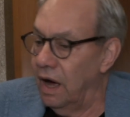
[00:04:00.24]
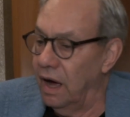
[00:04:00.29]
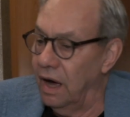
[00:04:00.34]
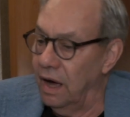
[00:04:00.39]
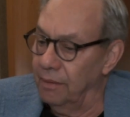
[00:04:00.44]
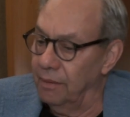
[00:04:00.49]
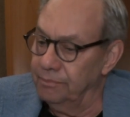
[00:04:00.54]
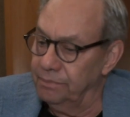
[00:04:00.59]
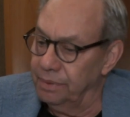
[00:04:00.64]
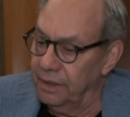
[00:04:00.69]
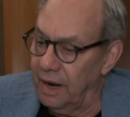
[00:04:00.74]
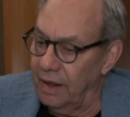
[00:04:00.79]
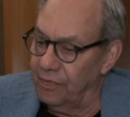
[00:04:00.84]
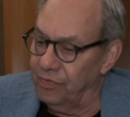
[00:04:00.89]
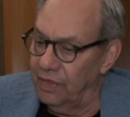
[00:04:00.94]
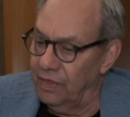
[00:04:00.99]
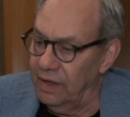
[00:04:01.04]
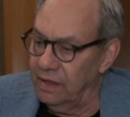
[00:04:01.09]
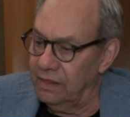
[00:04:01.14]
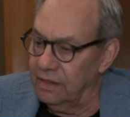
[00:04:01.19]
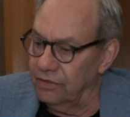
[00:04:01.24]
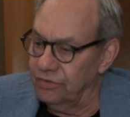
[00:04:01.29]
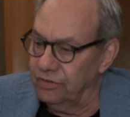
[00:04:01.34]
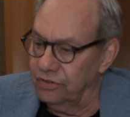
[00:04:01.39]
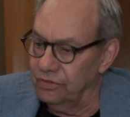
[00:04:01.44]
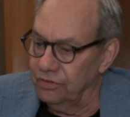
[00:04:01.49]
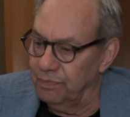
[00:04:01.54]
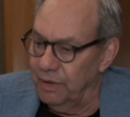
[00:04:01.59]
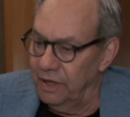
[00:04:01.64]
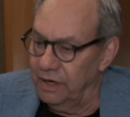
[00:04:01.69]
But I think this
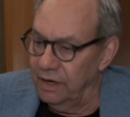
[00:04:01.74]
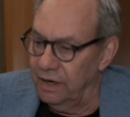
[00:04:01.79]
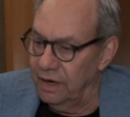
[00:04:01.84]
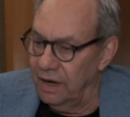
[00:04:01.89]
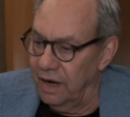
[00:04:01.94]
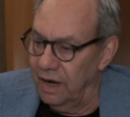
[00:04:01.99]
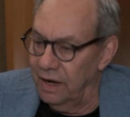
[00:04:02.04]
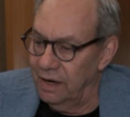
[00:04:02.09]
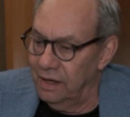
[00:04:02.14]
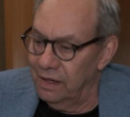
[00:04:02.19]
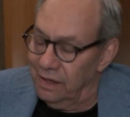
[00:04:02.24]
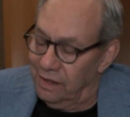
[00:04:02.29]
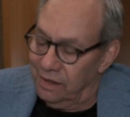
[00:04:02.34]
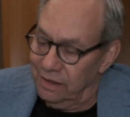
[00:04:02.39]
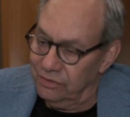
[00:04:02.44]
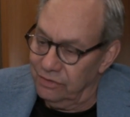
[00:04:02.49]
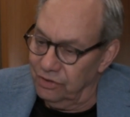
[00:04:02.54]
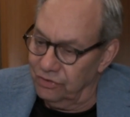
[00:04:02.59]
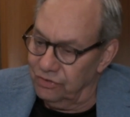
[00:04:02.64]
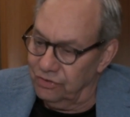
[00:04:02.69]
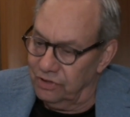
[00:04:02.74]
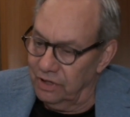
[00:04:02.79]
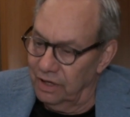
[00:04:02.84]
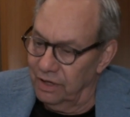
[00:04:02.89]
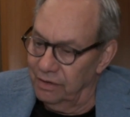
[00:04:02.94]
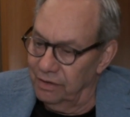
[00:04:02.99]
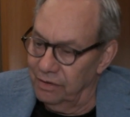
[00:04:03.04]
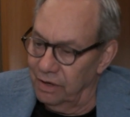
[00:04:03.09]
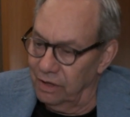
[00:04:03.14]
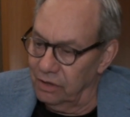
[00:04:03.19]
has been just
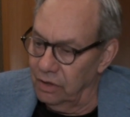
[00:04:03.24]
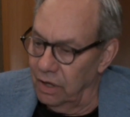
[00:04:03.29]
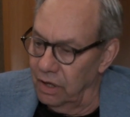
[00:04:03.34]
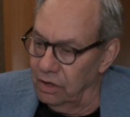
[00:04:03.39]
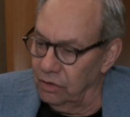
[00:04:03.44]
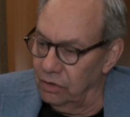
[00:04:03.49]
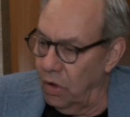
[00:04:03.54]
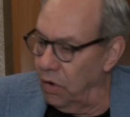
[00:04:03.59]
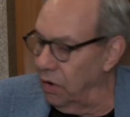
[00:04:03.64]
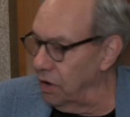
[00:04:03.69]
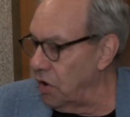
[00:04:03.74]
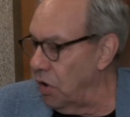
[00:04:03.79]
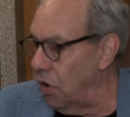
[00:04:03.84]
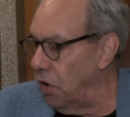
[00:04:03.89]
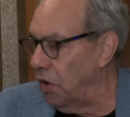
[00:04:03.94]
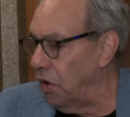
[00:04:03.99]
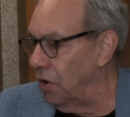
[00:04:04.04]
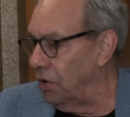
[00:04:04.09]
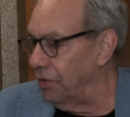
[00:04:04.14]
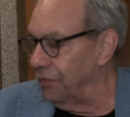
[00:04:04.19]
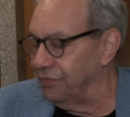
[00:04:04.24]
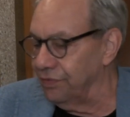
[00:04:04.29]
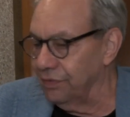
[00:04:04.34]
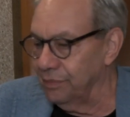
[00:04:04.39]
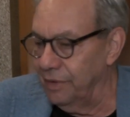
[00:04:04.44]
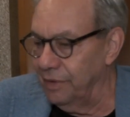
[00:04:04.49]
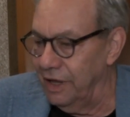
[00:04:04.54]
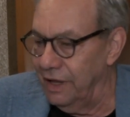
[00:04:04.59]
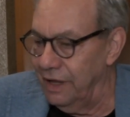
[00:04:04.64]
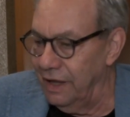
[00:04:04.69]
a long haul for
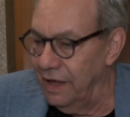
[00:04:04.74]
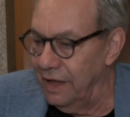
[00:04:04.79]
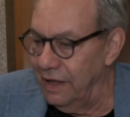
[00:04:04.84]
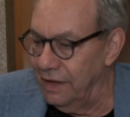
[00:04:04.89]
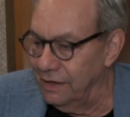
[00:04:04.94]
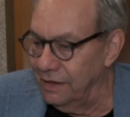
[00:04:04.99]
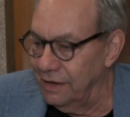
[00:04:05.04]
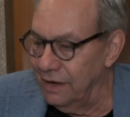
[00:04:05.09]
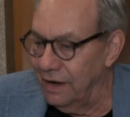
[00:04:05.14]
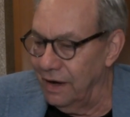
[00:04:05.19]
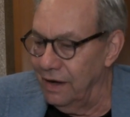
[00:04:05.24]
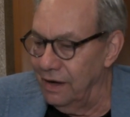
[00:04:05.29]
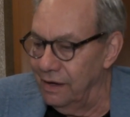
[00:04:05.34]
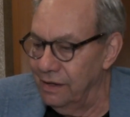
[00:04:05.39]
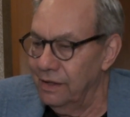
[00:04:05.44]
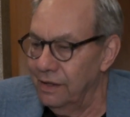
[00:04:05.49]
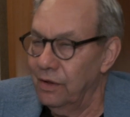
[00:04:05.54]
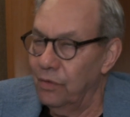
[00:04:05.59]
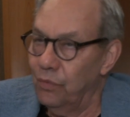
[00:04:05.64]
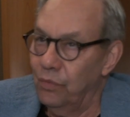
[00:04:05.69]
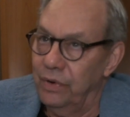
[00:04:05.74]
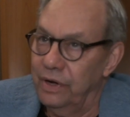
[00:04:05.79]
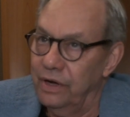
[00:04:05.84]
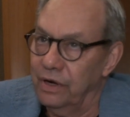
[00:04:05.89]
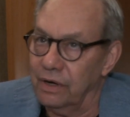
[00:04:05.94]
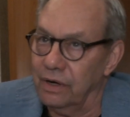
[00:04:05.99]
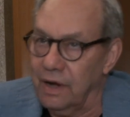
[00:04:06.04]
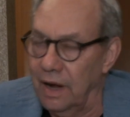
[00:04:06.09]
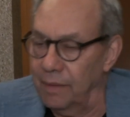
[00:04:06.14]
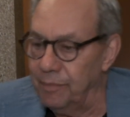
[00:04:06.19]
me, and we
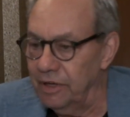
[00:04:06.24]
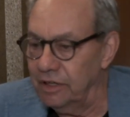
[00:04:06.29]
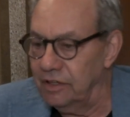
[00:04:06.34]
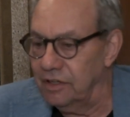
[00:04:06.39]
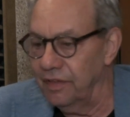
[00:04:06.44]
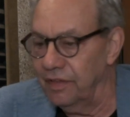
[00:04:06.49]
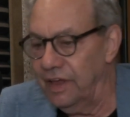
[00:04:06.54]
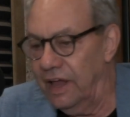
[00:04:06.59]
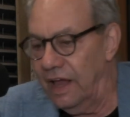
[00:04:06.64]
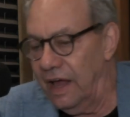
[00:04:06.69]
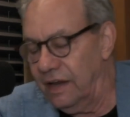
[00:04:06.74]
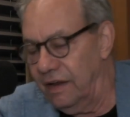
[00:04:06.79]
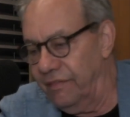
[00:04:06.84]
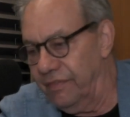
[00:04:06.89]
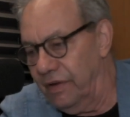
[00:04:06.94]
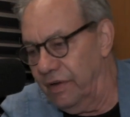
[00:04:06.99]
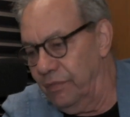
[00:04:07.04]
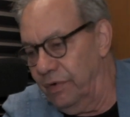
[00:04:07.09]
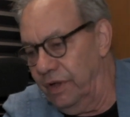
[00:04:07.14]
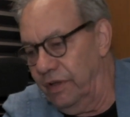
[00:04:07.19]
are coming to the end of it.